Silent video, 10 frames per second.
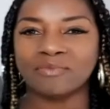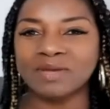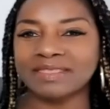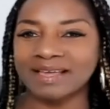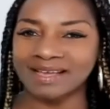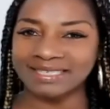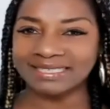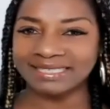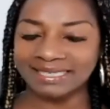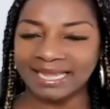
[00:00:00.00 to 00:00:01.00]
with us
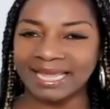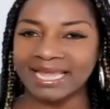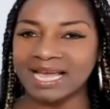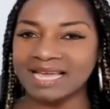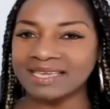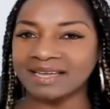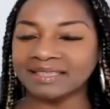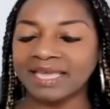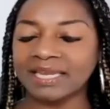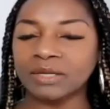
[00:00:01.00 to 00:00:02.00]
today a young
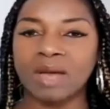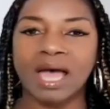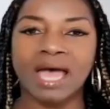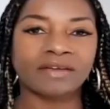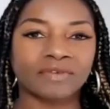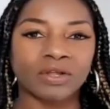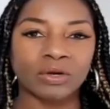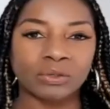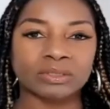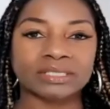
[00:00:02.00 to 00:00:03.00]
lady who I have
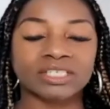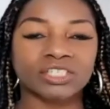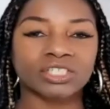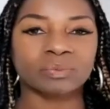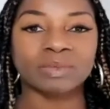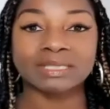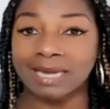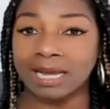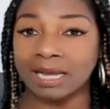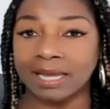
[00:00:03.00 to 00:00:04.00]
known since she was
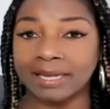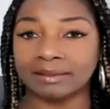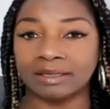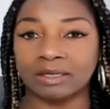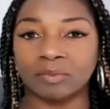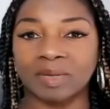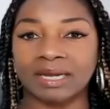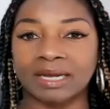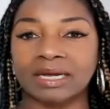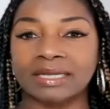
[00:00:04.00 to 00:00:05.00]
9. Oh my
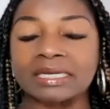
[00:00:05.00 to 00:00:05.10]
God.